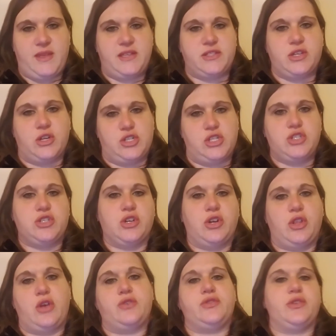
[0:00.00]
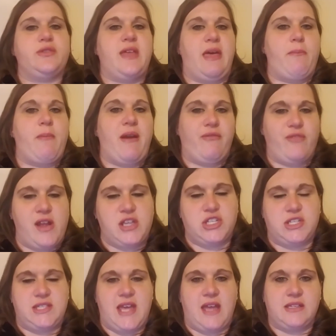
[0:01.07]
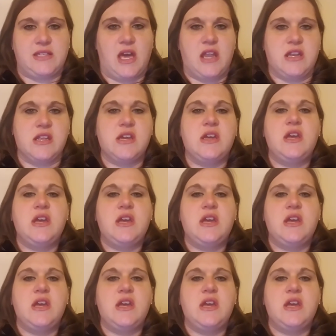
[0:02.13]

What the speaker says: These surgeons are closer that my friend just had done.